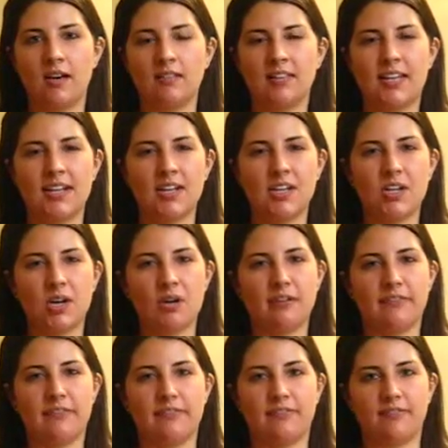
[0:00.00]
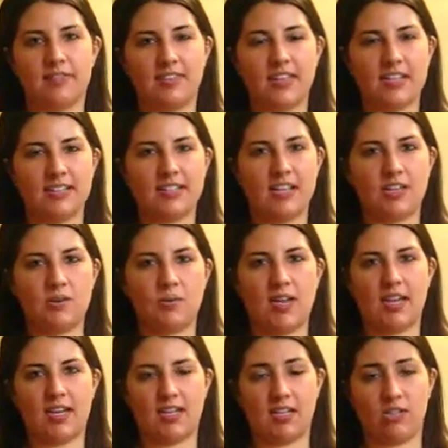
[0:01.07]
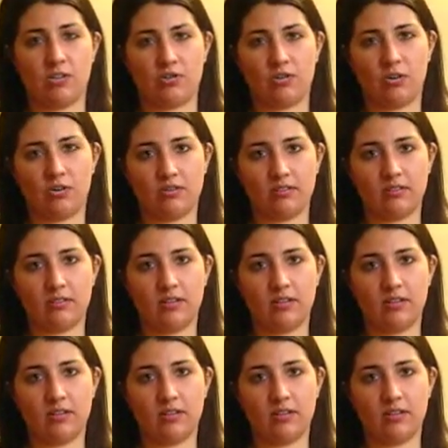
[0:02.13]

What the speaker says: letting go of things that you can't control.